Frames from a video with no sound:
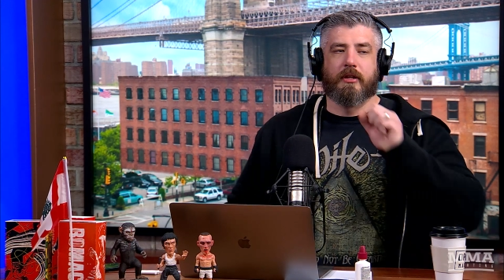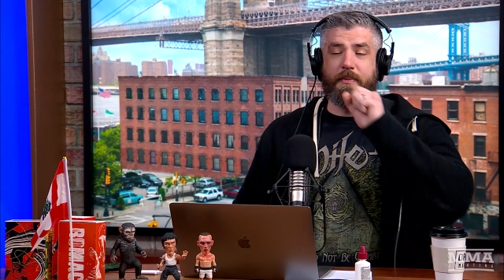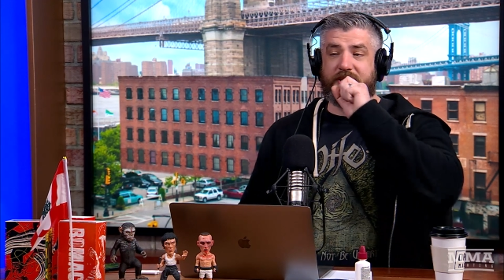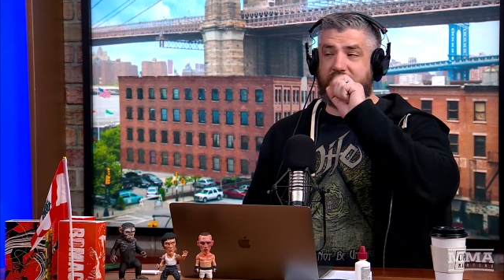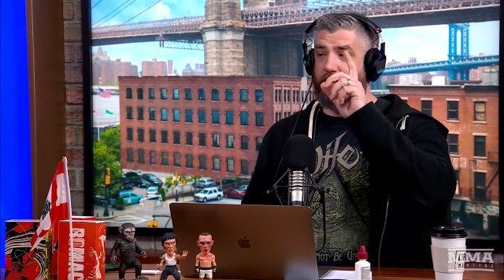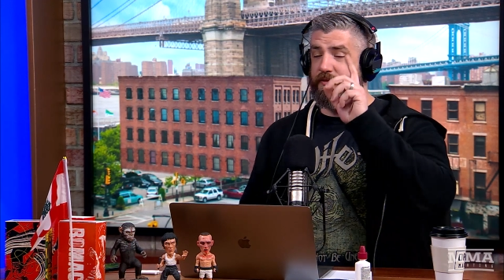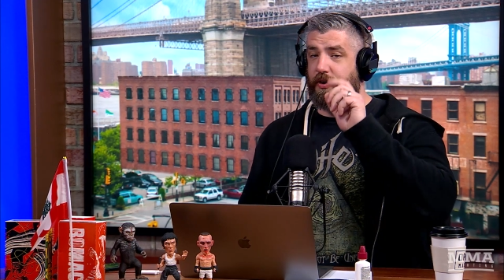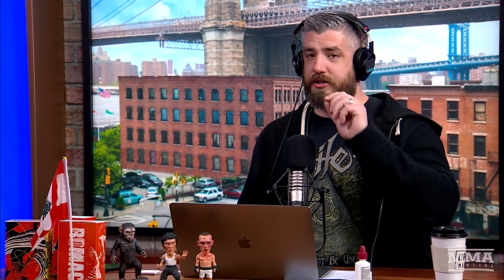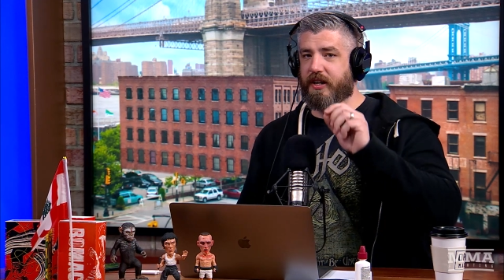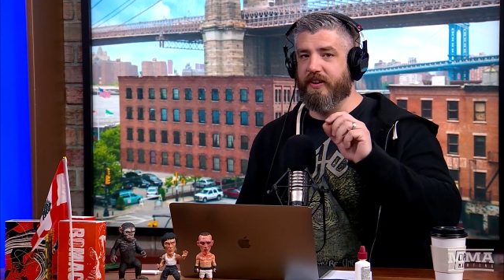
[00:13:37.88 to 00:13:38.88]
Let me say something
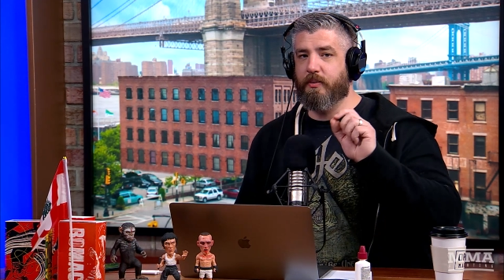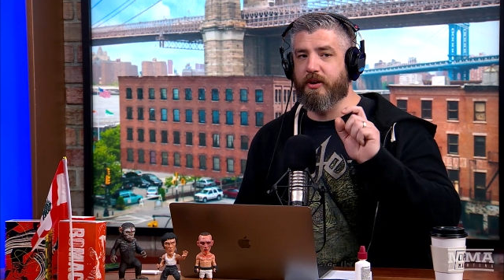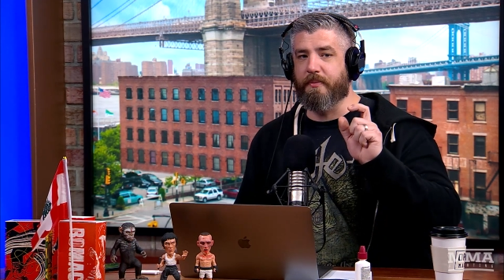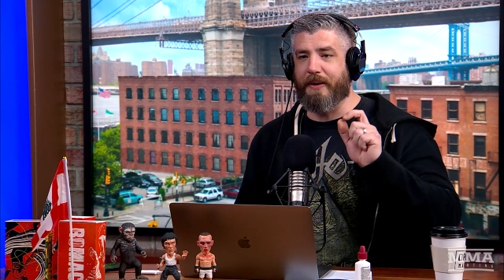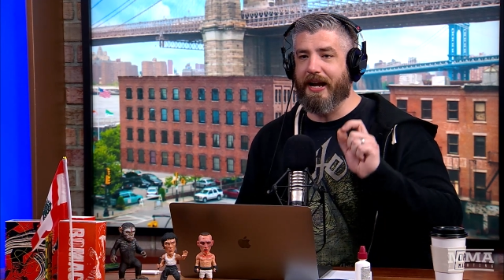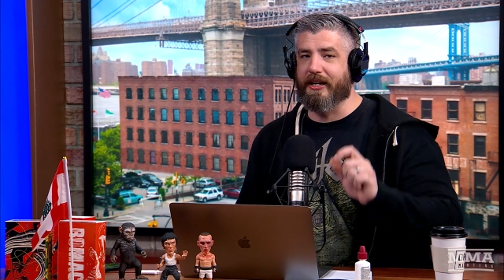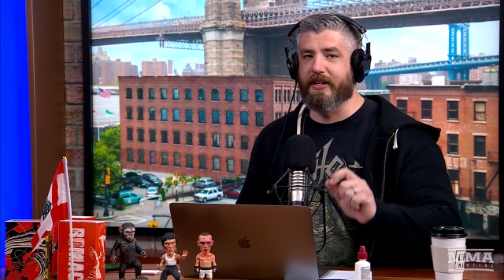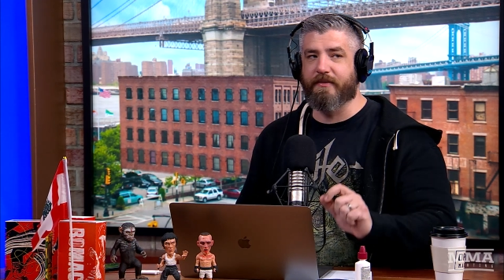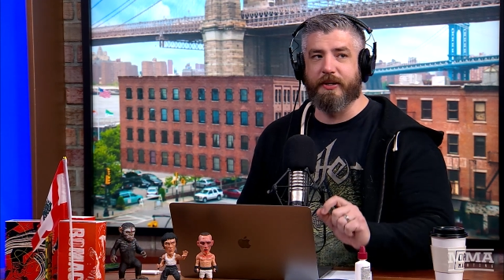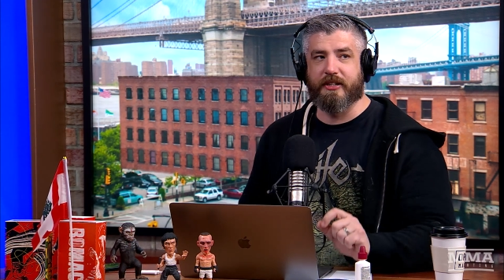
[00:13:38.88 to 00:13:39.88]
first. If anyone in the back
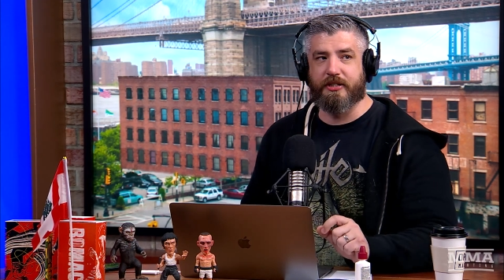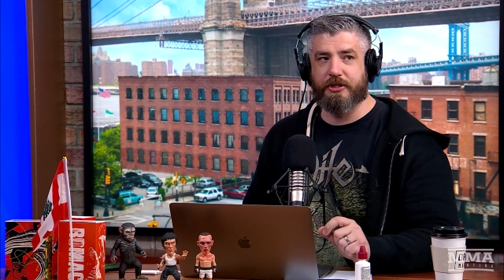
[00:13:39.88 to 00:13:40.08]
can give me a